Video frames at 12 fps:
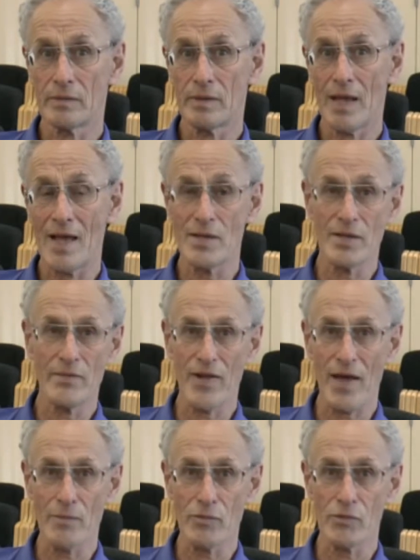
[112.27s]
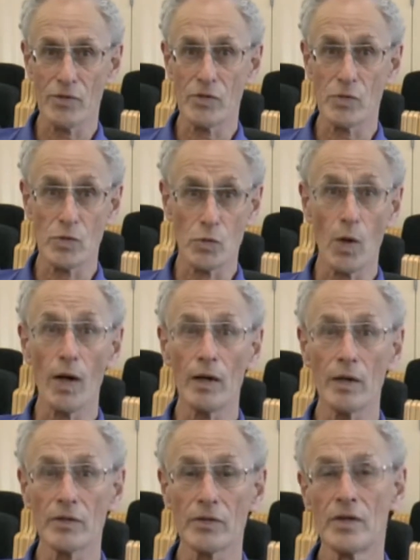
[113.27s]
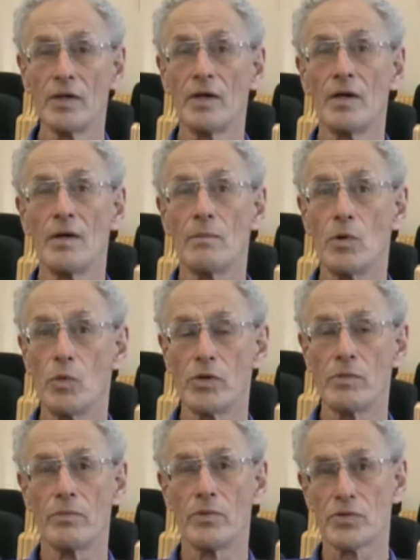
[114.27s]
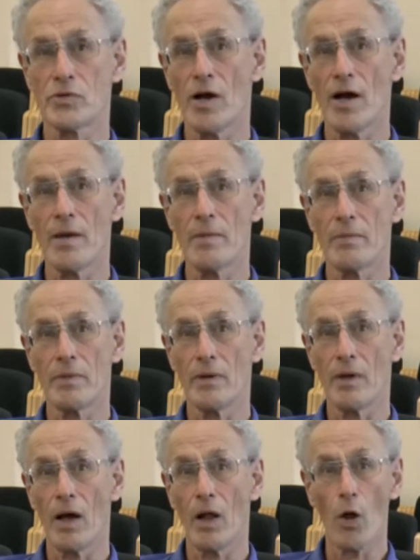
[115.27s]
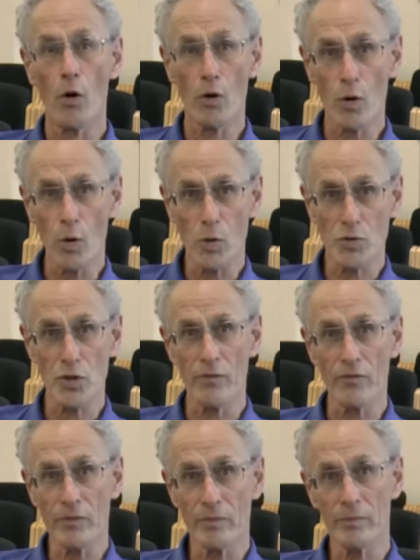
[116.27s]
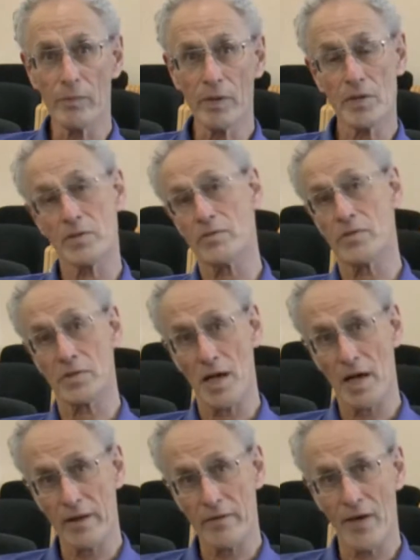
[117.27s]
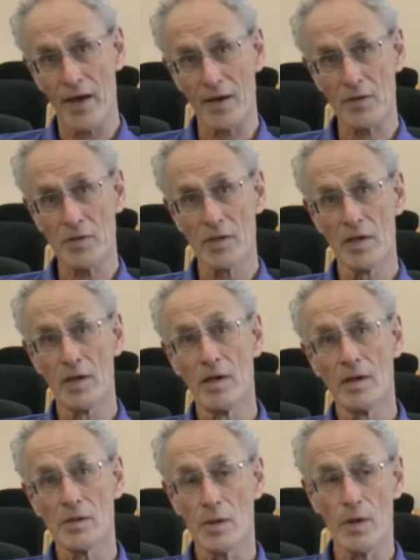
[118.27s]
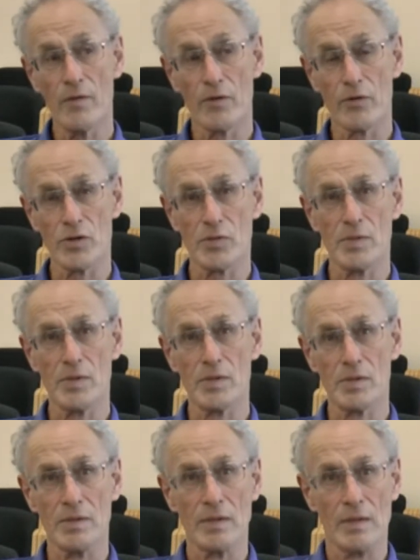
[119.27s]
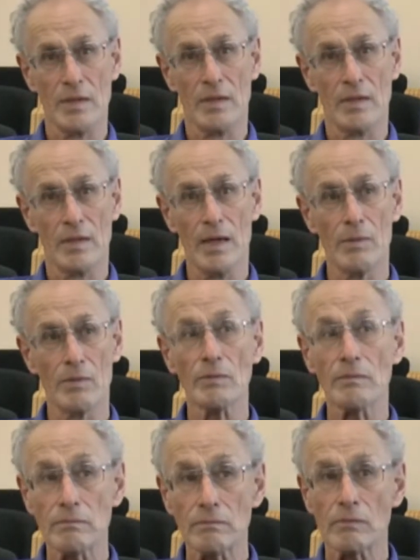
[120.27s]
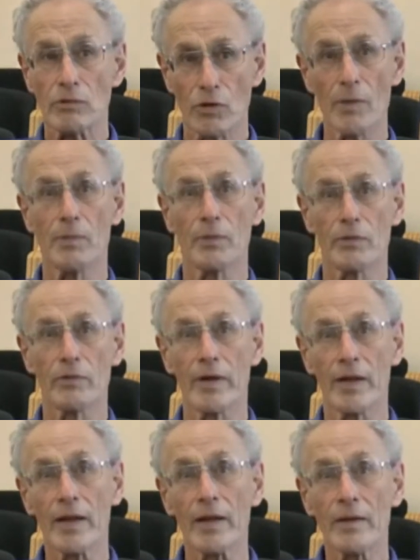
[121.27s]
anti-inflammatories which worked, but wouldn't prescribe a long course of them because of the side effects. So over Christmas I was crippled really,